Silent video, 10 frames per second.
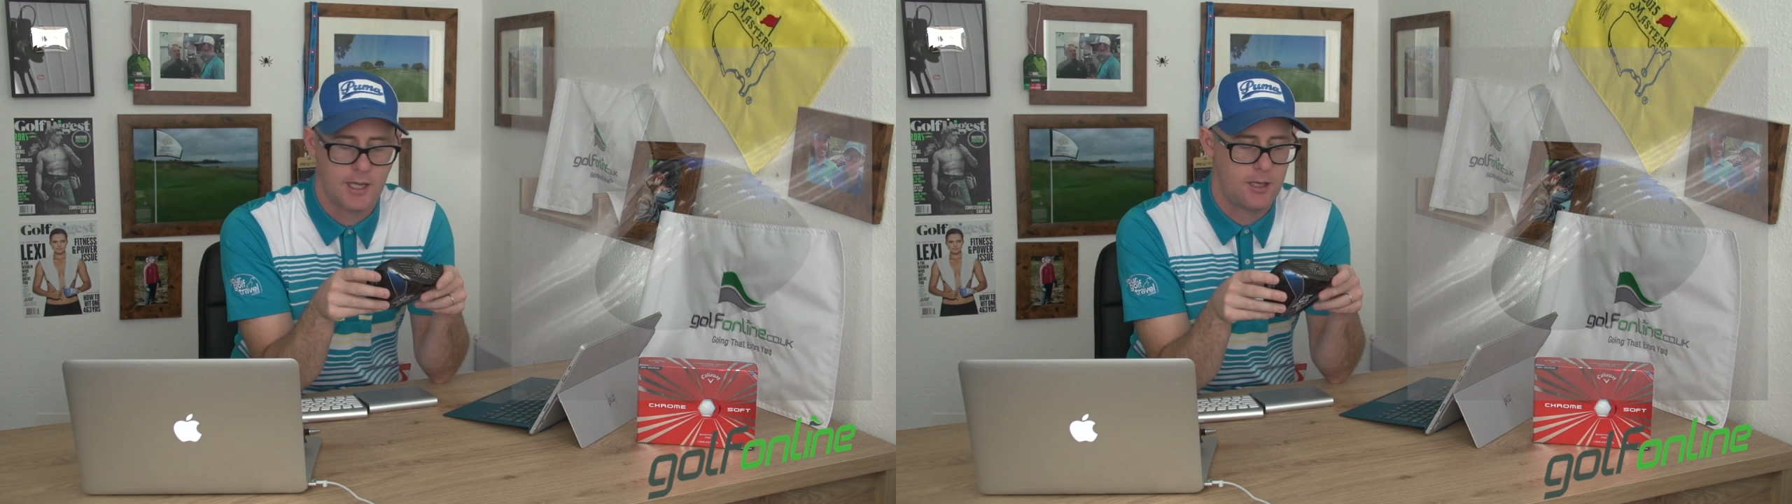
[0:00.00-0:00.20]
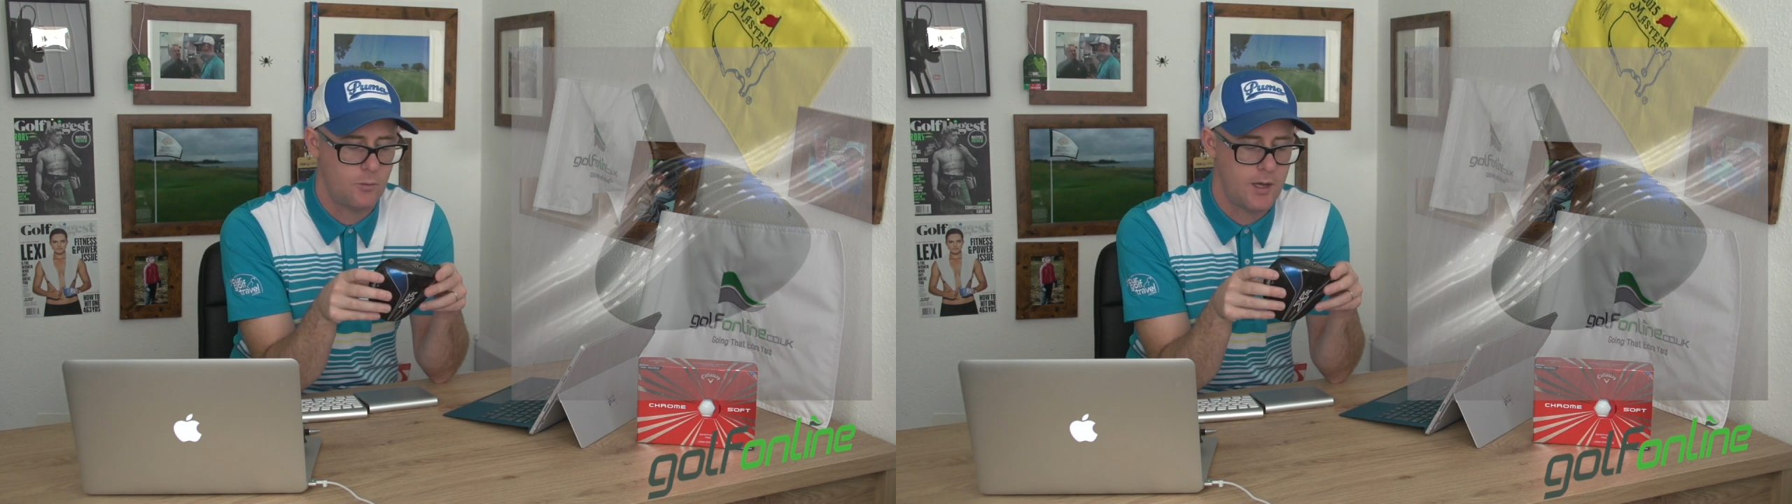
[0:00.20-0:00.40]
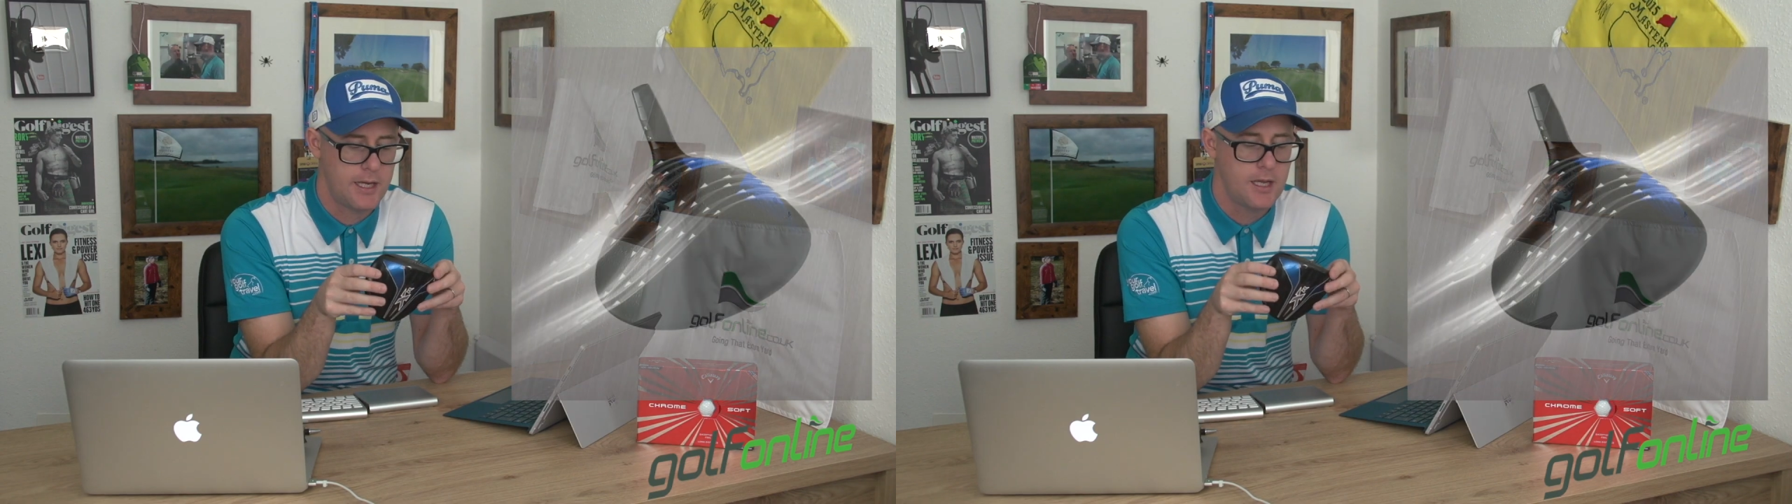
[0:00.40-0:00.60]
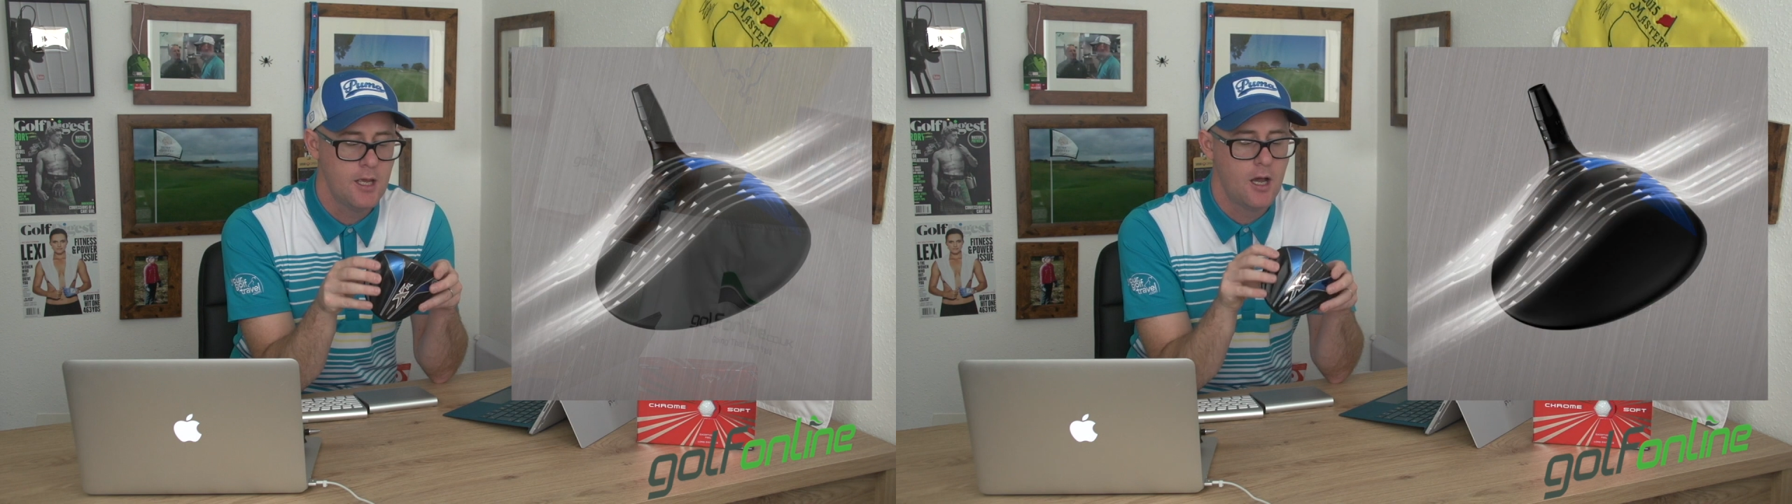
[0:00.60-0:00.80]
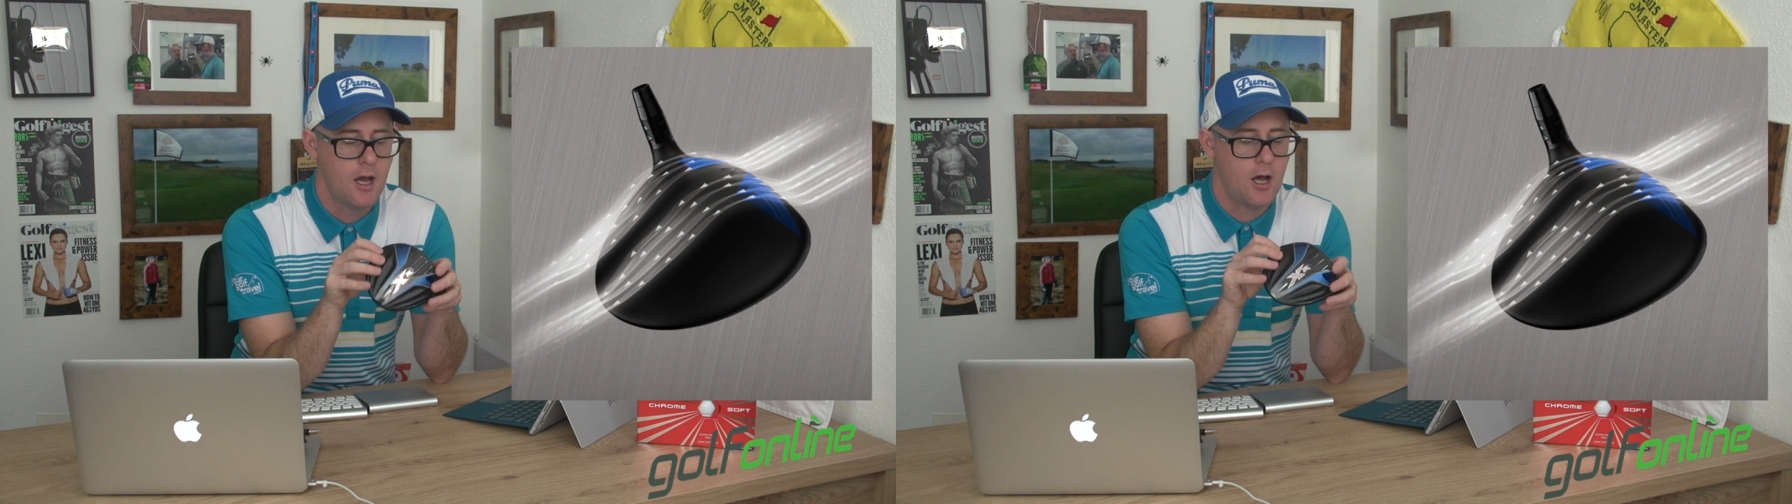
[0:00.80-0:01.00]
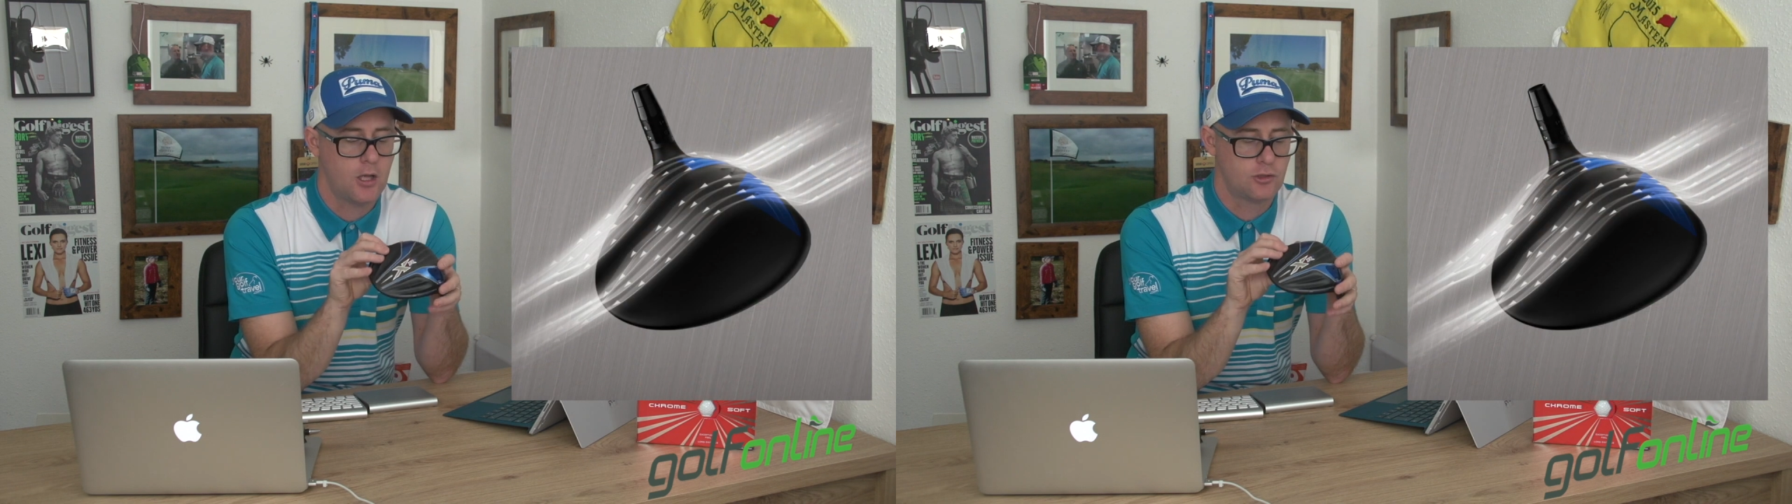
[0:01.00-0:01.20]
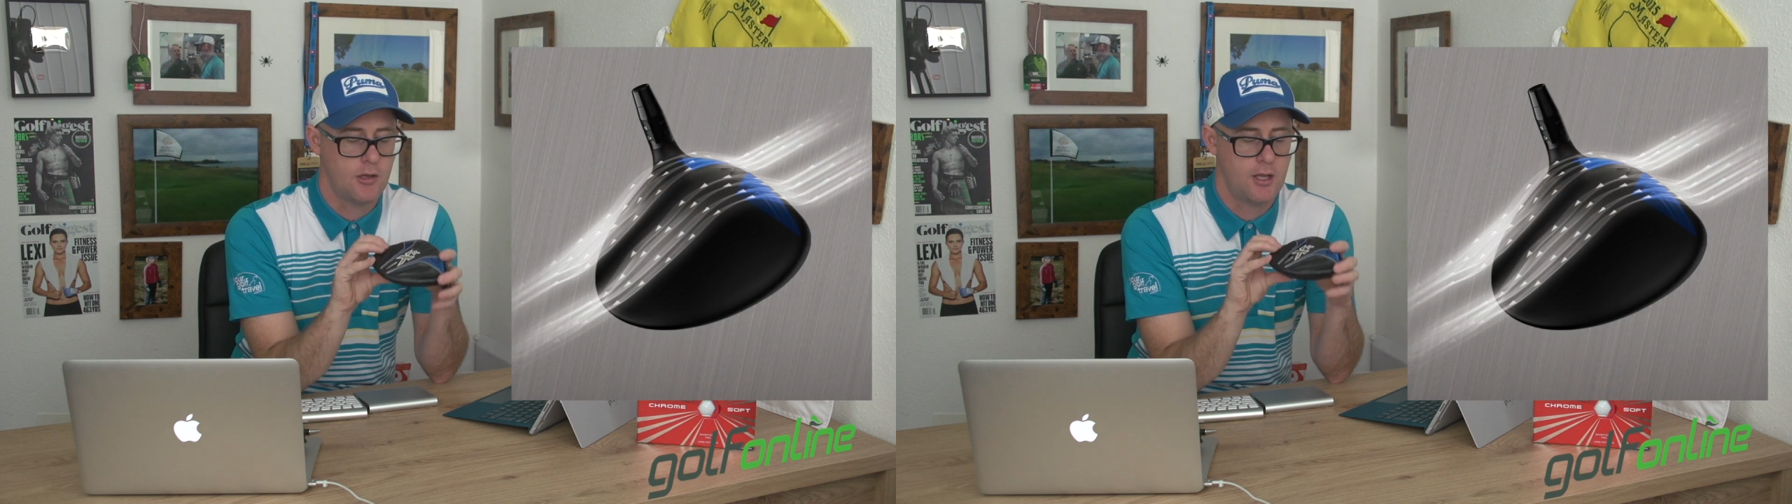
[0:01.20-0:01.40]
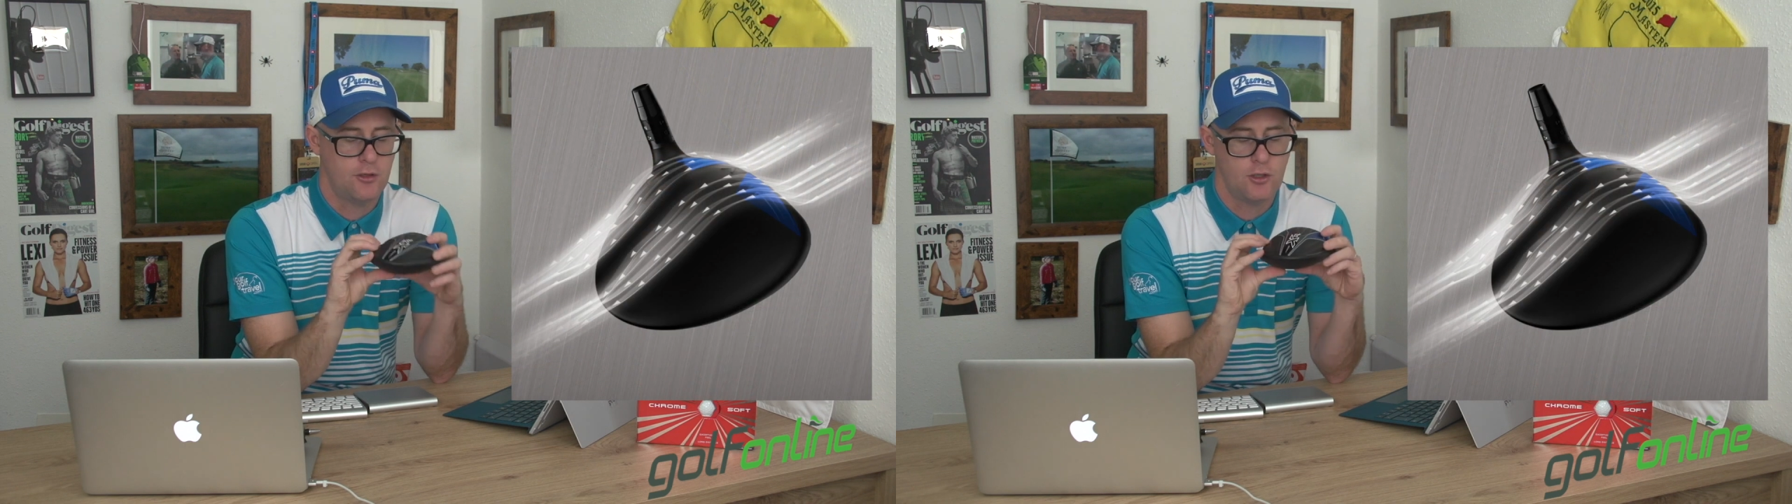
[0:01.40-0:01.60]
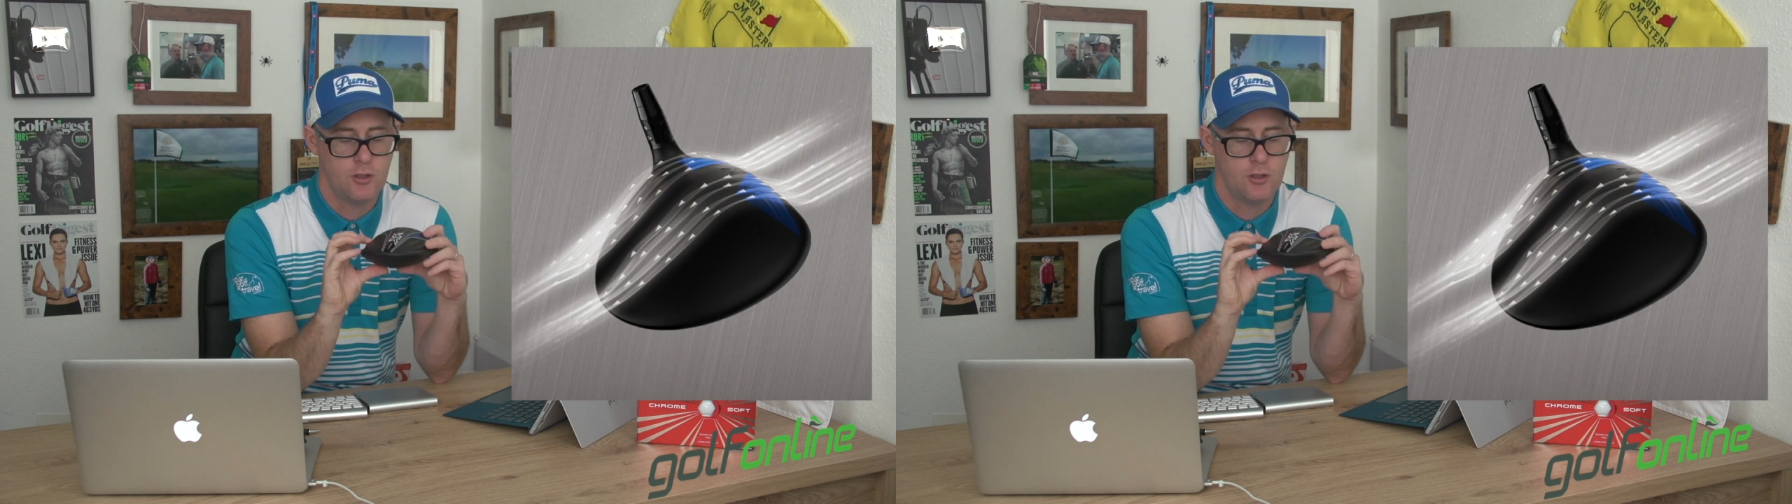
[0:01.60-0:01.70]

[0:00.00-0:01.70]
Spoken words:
Callaway are trying to do.